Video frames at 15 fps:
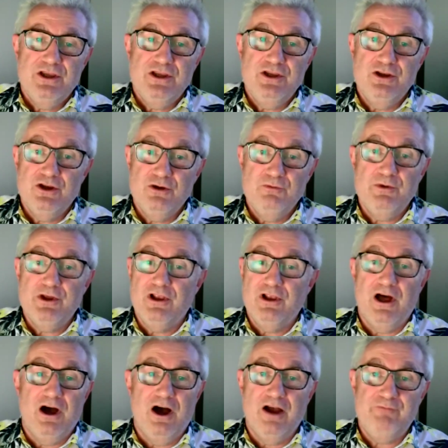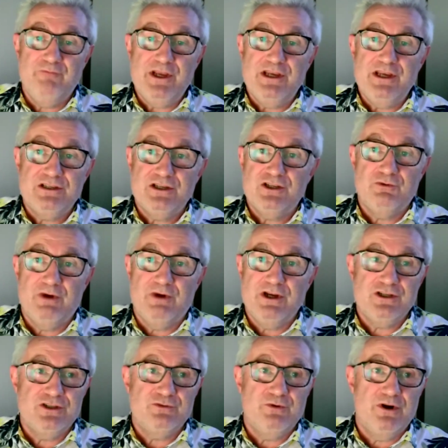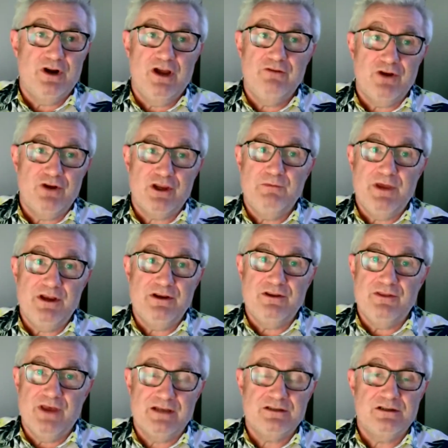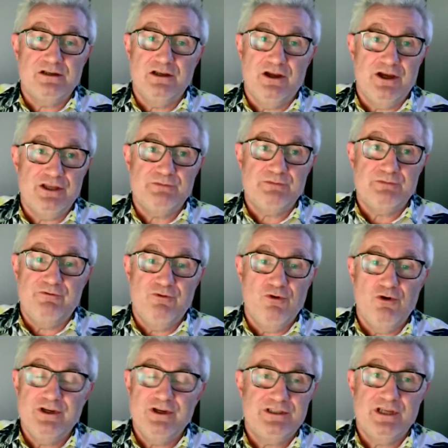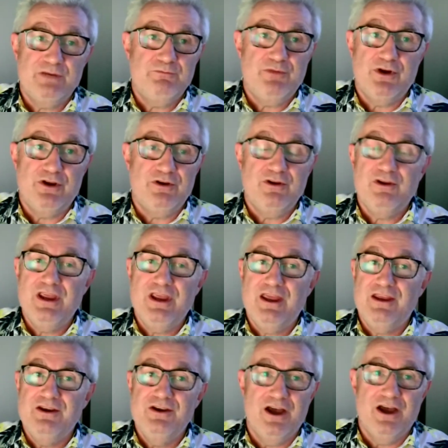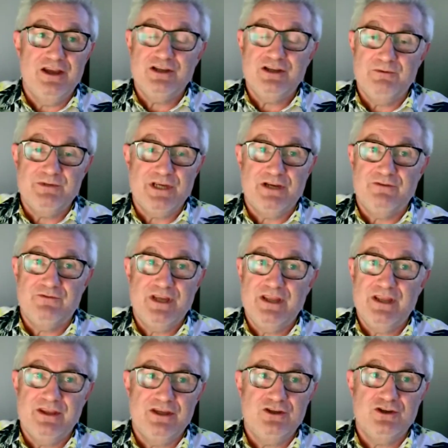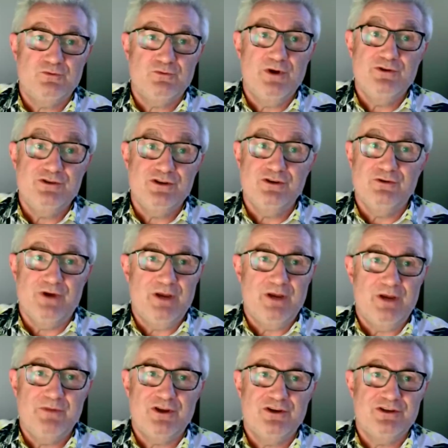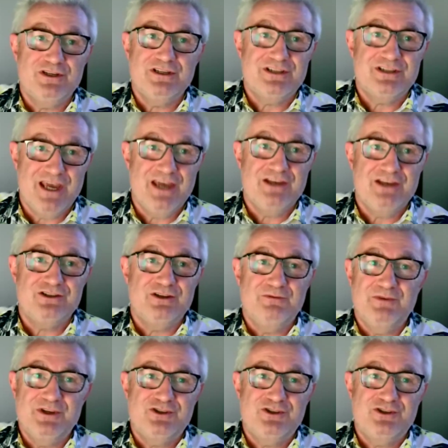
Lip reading: Bill, I've been in situations where I've recommended that to clients before. He said, but 9 times out of 10, they just won't do it because it scares them.